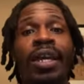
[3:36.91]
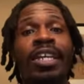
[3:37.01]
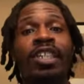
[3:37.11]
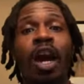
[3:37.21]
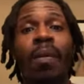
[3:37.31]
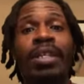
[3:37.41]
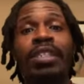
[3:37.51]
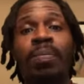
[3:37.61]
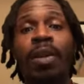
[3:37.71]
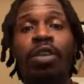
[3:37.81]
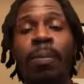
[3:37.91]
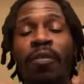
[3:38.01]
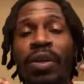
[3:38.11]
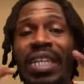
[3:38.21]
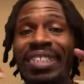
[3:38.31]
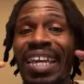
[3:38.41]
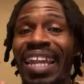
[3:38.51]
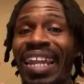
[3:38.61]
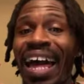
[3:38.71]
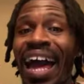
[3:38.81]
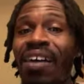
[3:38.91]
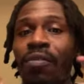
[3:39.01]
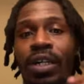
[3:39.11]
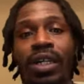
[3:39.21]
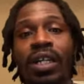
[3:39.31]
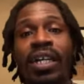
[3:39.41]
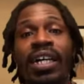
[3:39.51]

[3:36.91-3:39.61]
It's always a buildup of what they say lava,